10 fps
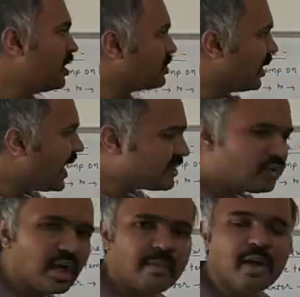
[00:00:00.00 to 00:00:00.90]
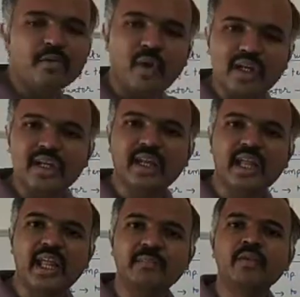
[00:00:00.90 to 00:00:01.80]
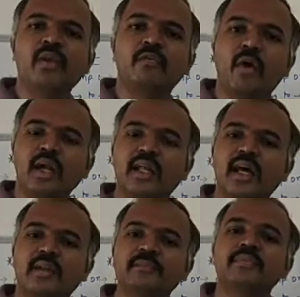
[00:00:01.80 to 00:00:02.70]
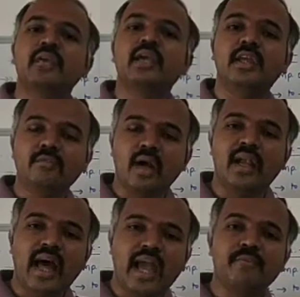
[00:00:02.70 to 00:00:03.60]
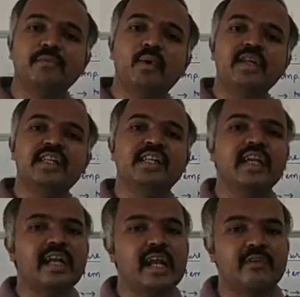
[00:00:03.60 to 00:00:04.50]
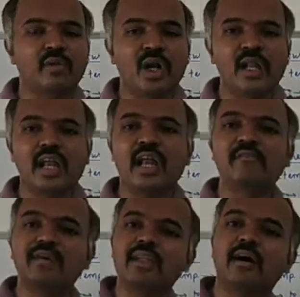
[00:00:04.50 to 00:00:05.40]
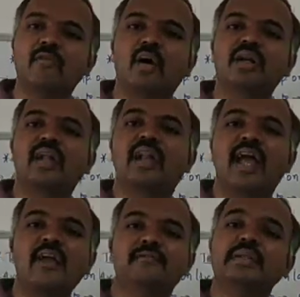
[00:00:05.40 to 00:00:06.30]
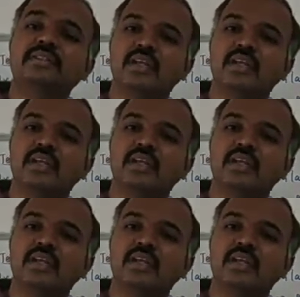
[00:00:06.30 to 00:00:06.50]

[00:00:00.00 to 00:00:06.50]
So let's talk about water again. Water in life originated in water, and without water life is